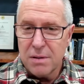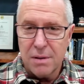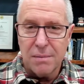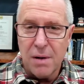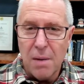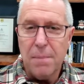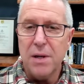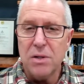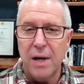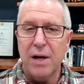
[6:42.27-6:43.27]

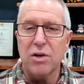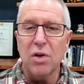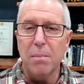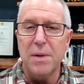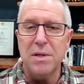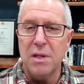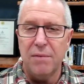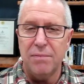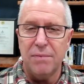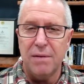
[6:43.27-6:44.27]
companies today are so busy
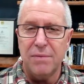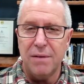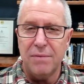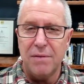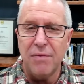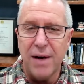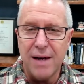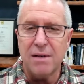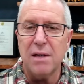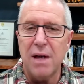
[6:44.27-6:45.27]
they
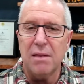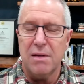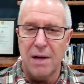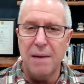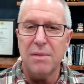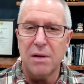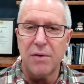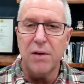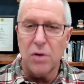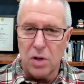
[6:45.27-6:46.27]
forget to take the time to
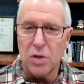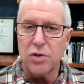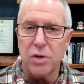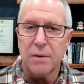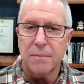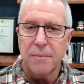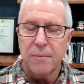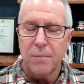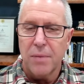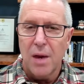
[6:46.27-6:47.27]
define their culture.
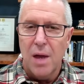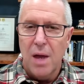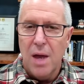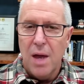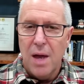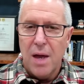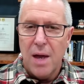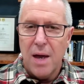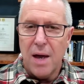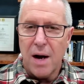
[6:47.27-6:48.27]

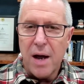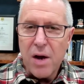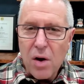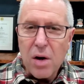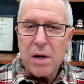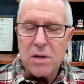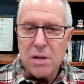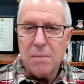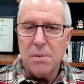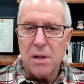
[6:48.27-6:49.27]
And I
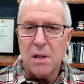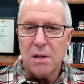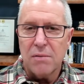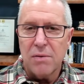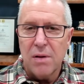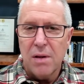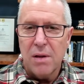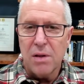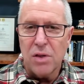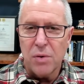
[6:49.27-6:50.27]
honestly believe
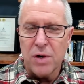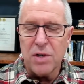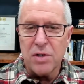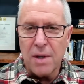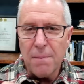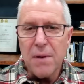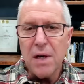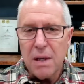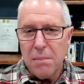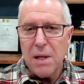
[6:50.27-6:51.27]
that there is something
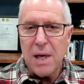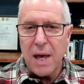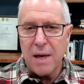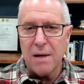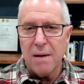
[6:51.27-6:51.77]
to be gained